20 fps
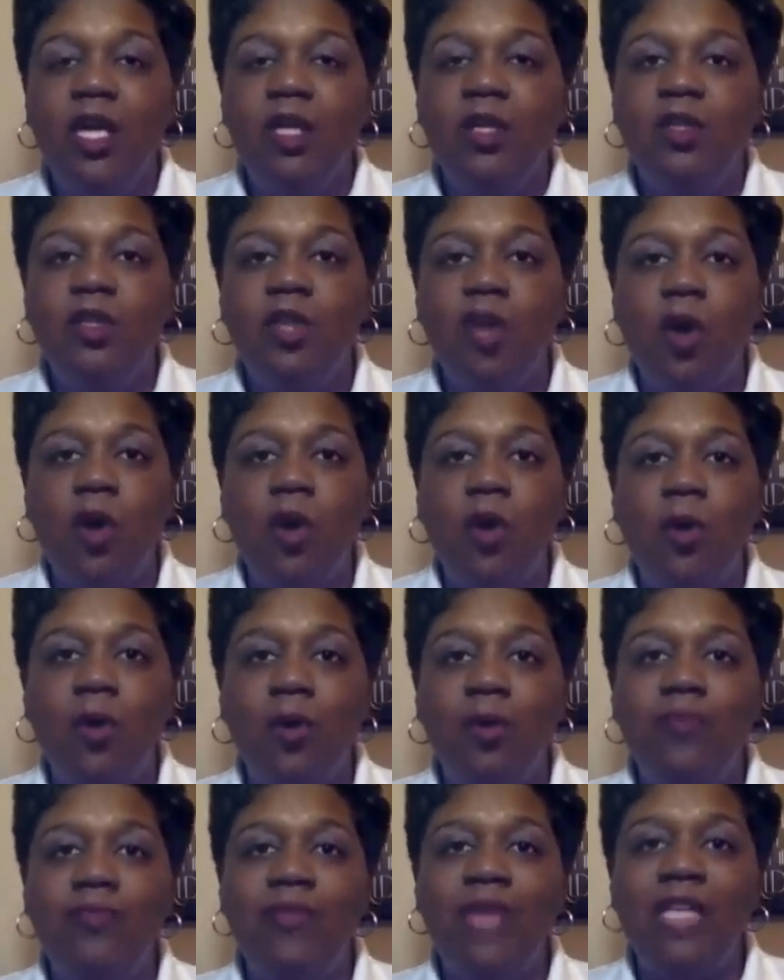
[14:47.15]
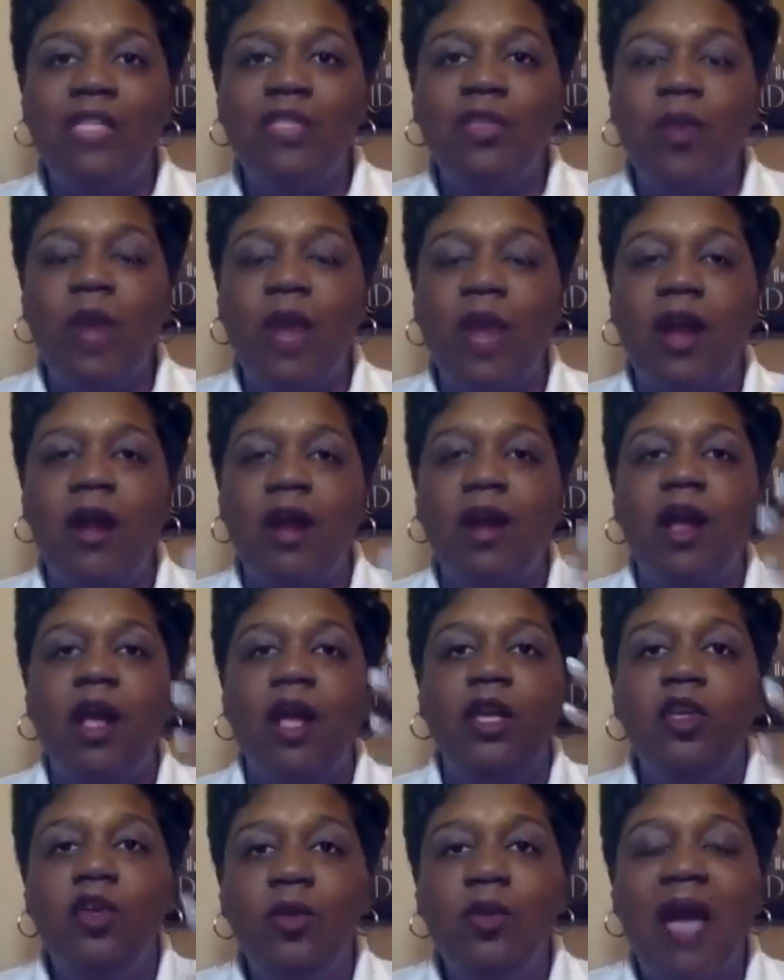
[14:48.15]
So that's where
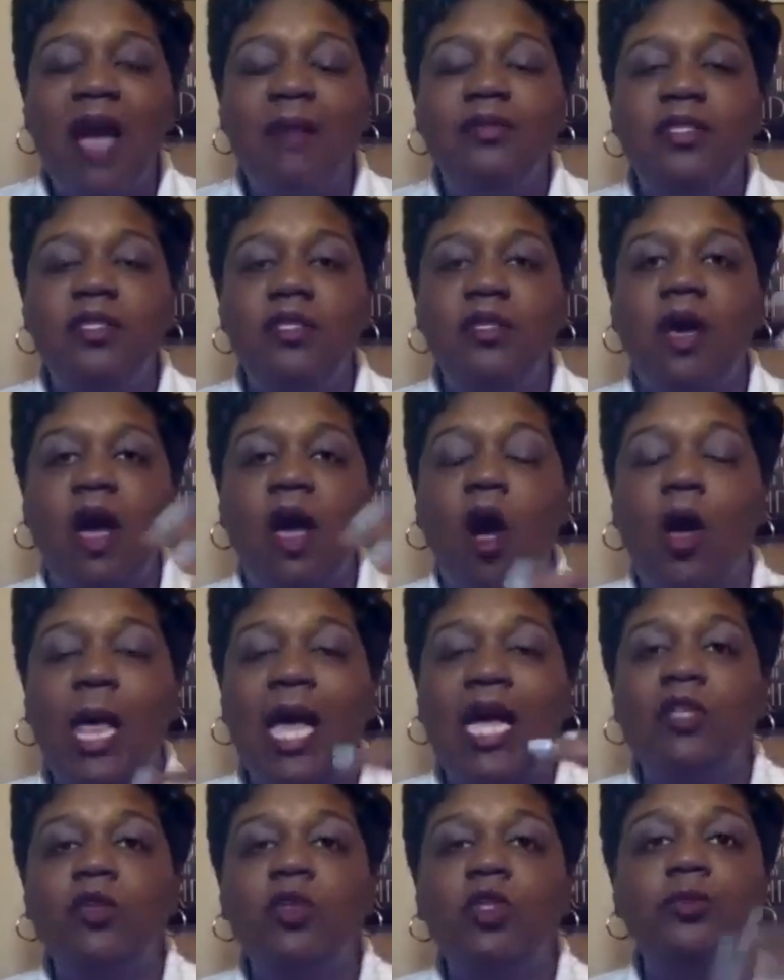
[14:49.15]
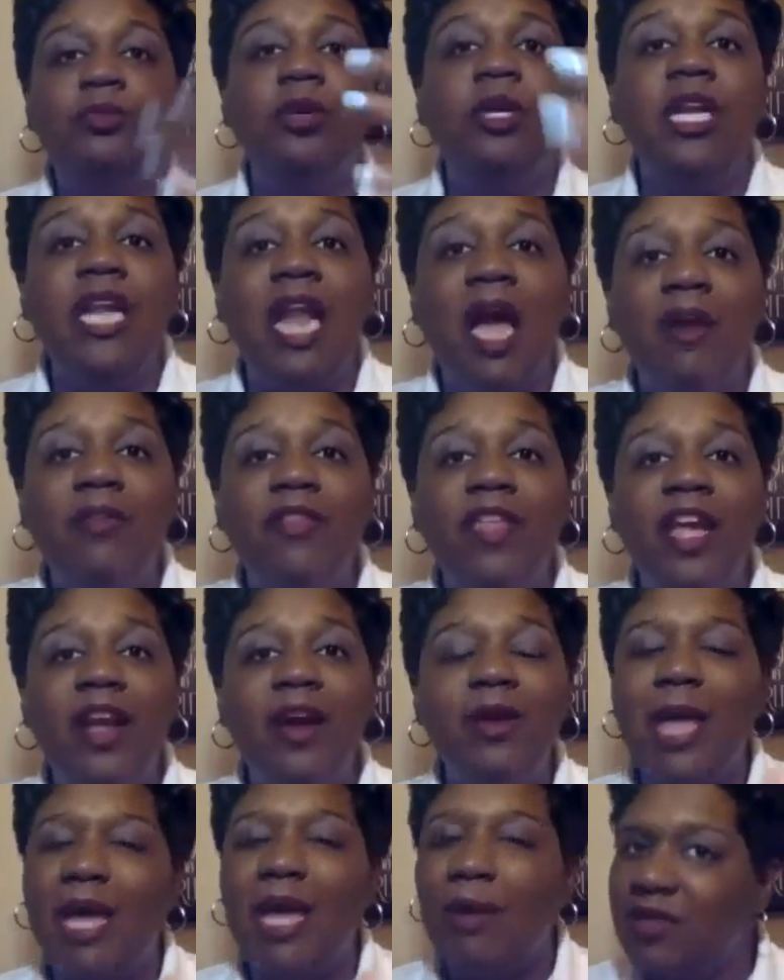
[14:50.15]
you have to, all I can do is put it out
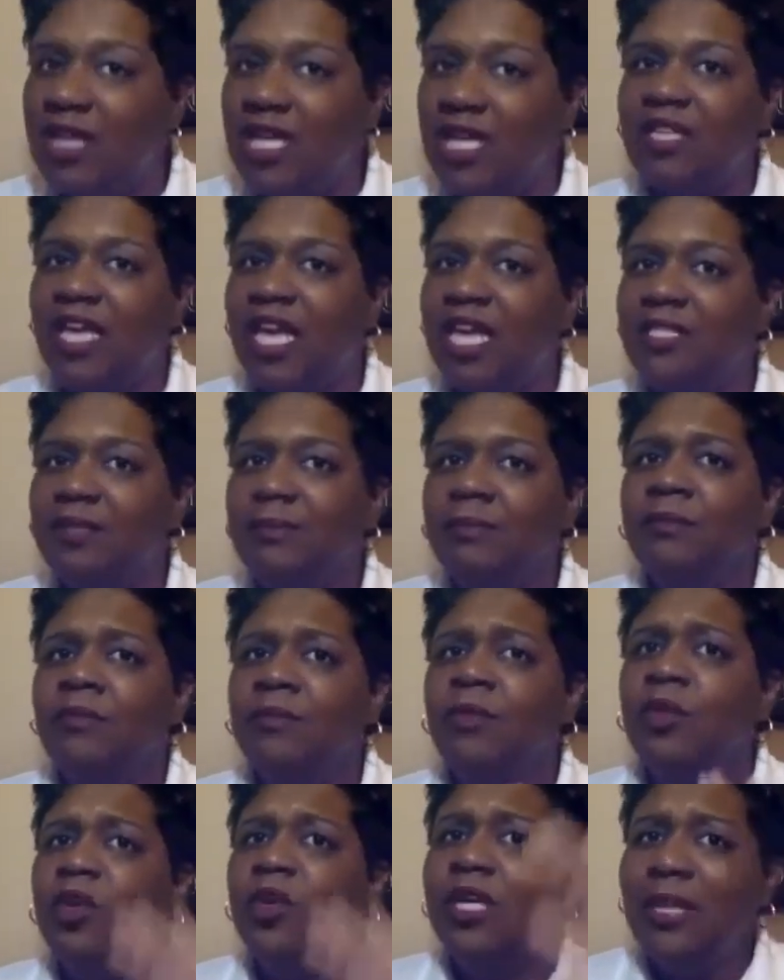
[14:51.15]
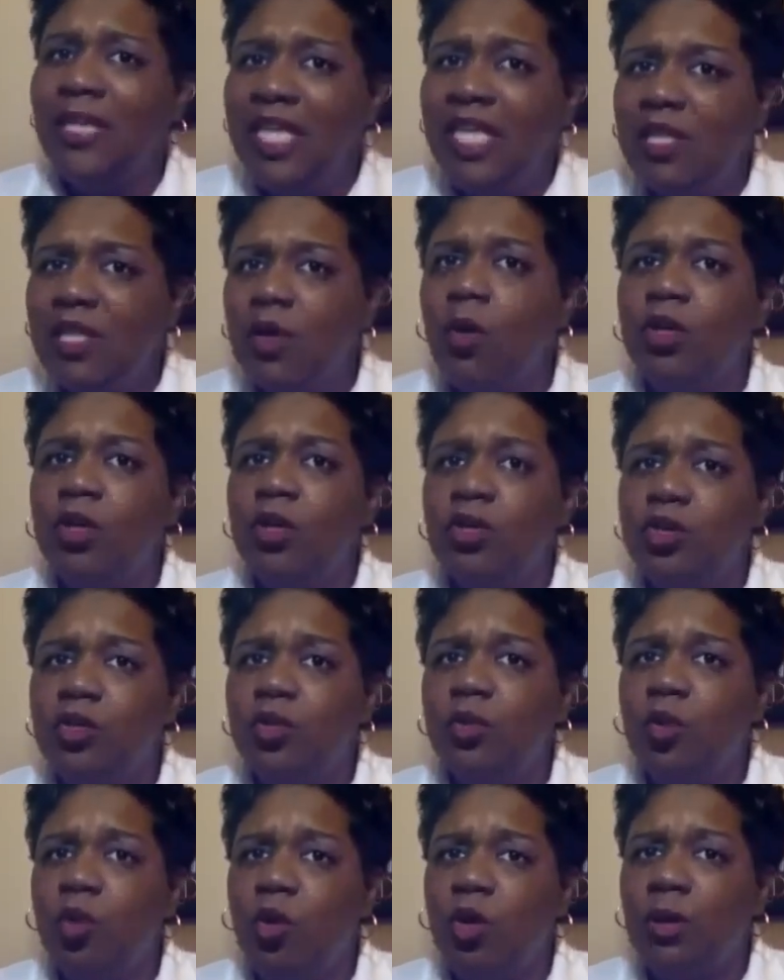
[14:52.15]
there. Like what they say is, you can lead the horse to
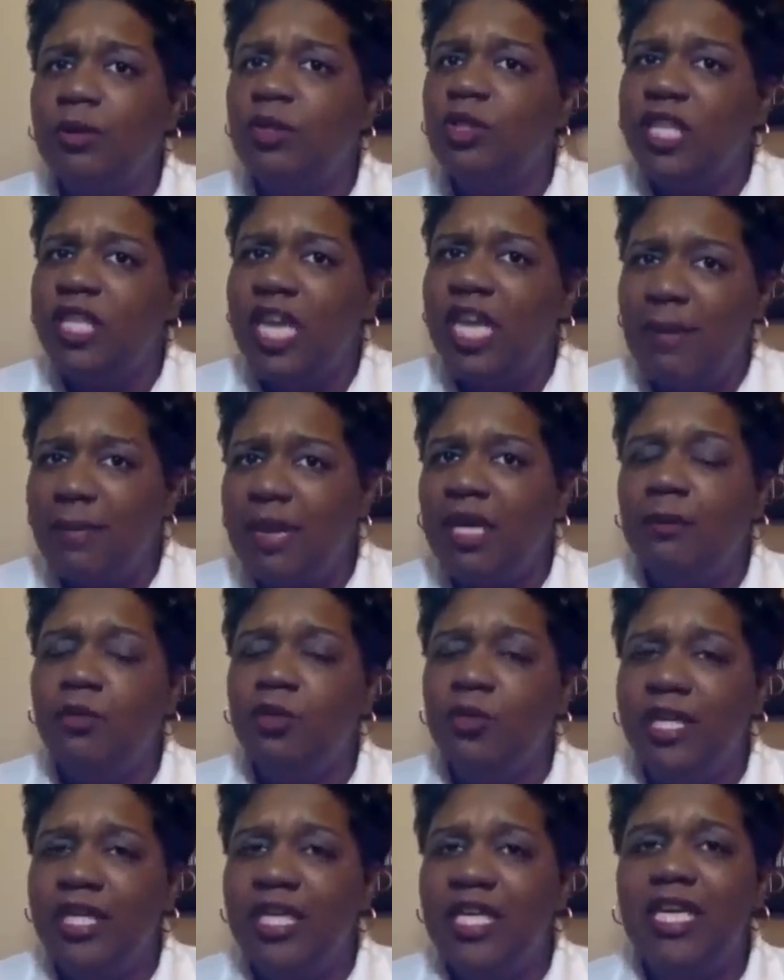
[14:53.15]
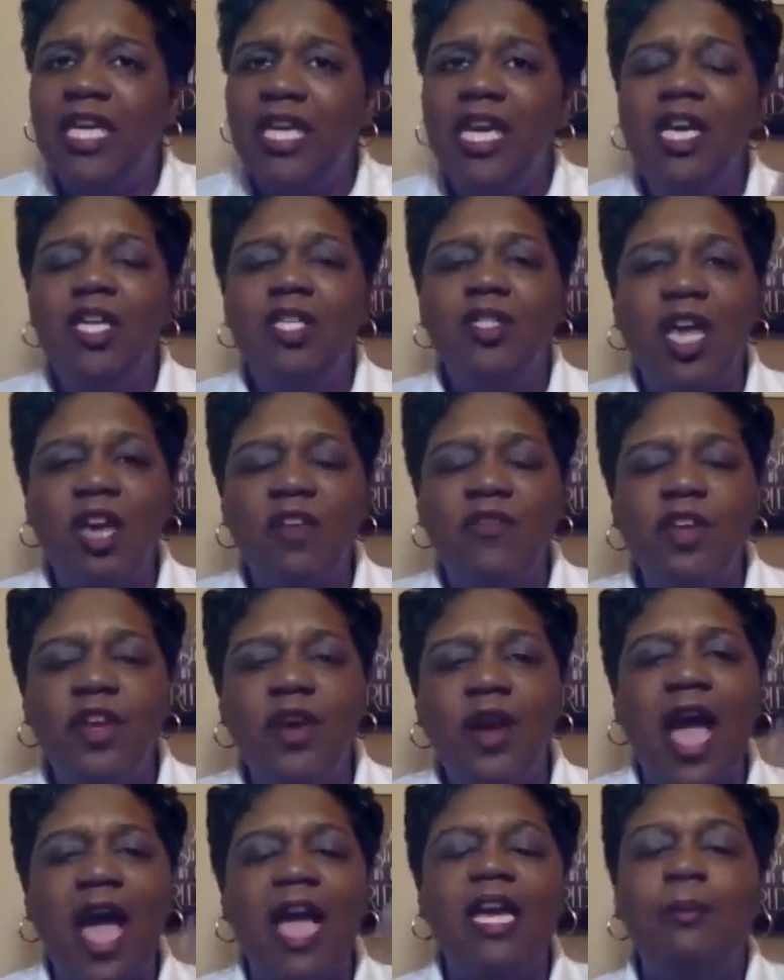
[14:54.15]
the water, but you can't make them drink it. So I right.
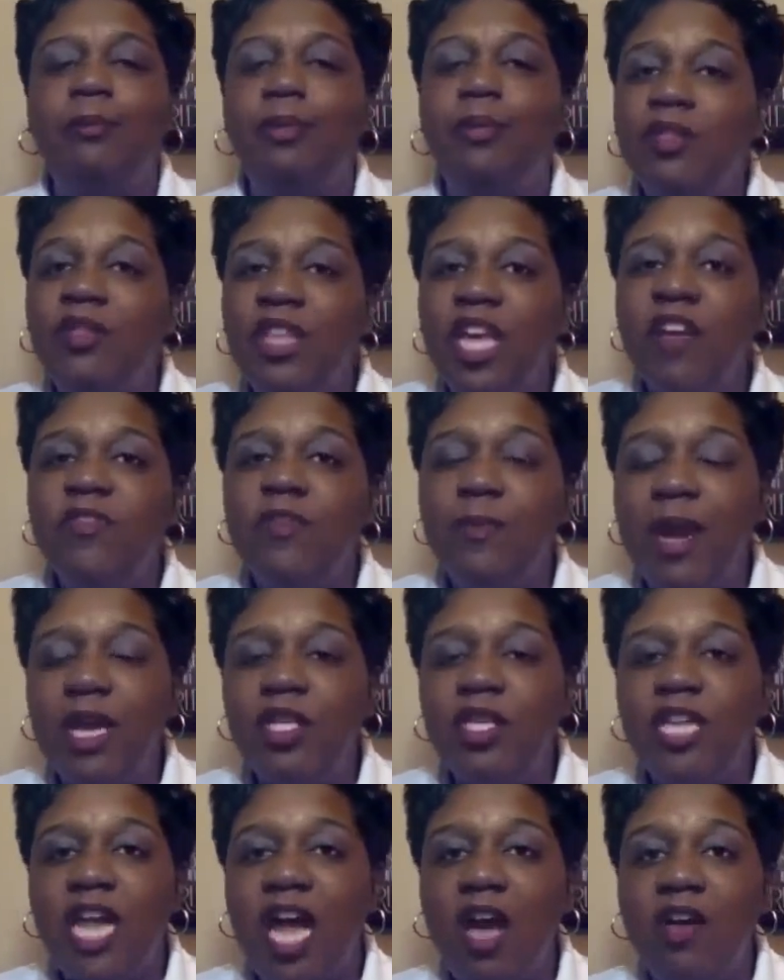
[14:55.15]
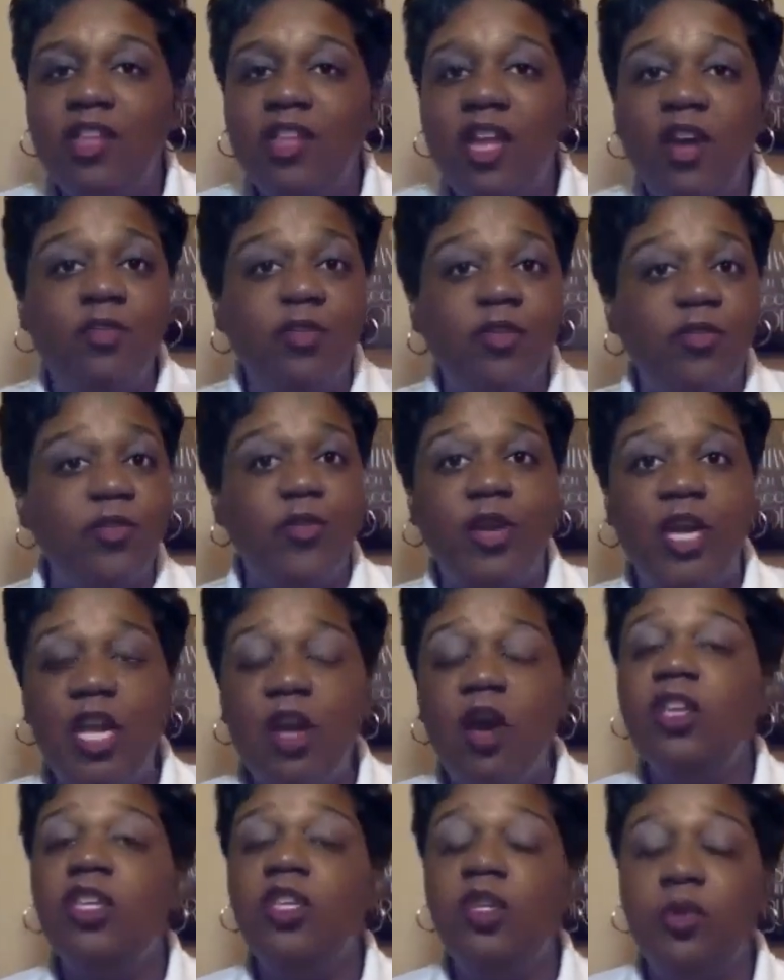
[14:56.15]
I could put the information out there for free
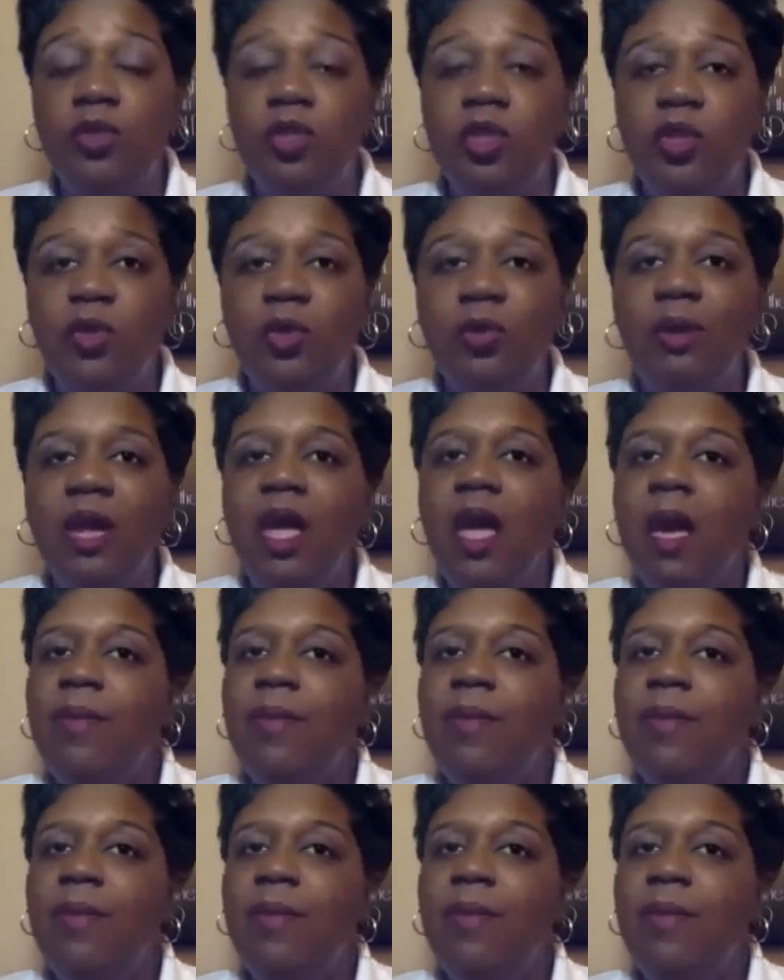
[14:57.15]
on YouTube.